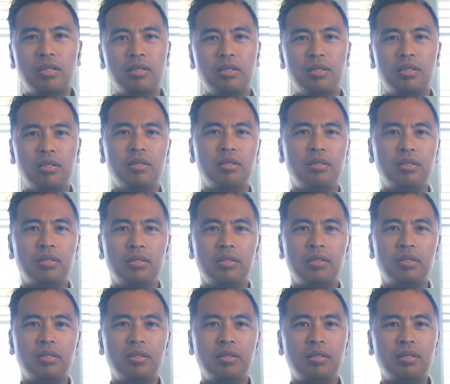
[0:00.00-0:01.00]

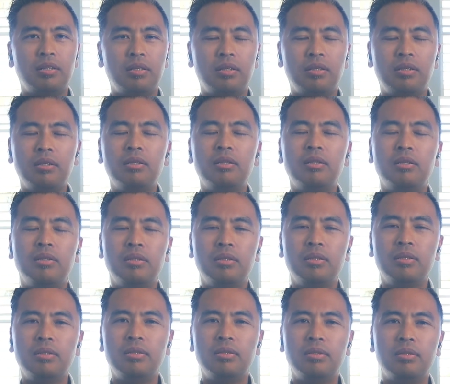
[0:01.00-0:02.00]

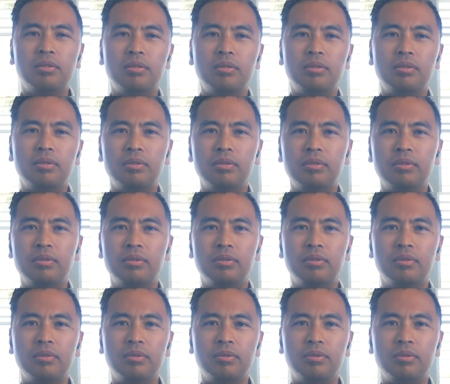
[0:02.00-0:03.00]

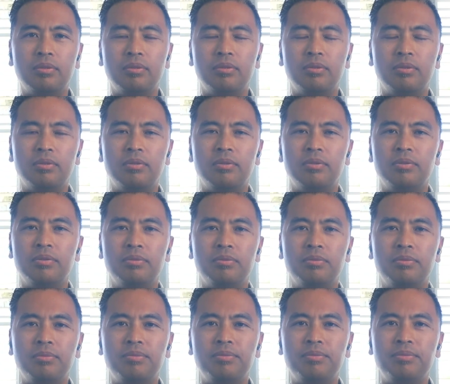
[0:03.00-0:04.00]

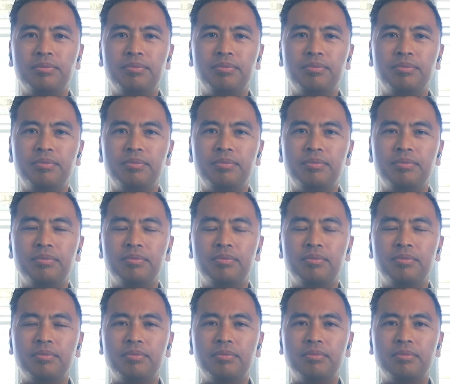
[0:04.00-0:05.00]

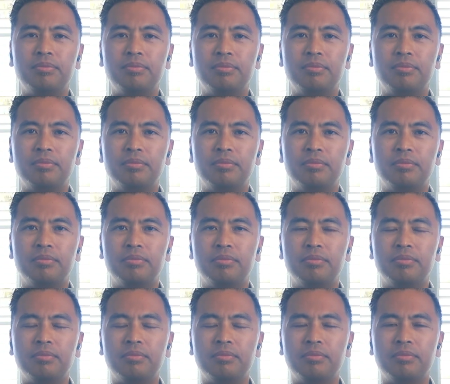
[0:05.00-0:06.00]

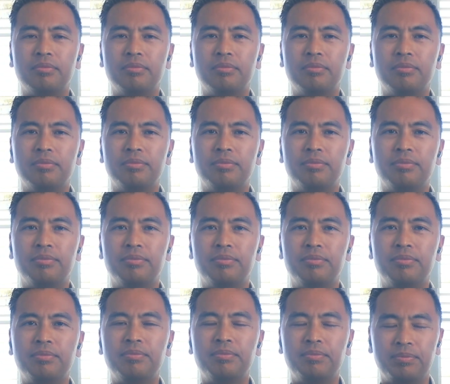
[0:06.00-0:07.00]

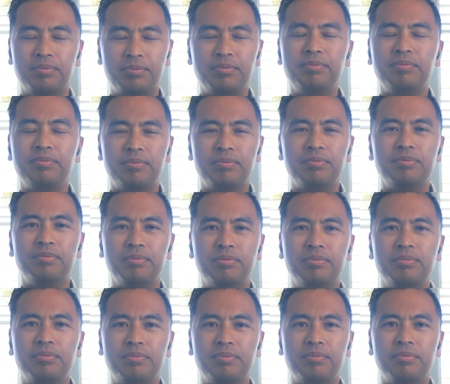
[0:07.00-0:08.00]
This person isn't speaking.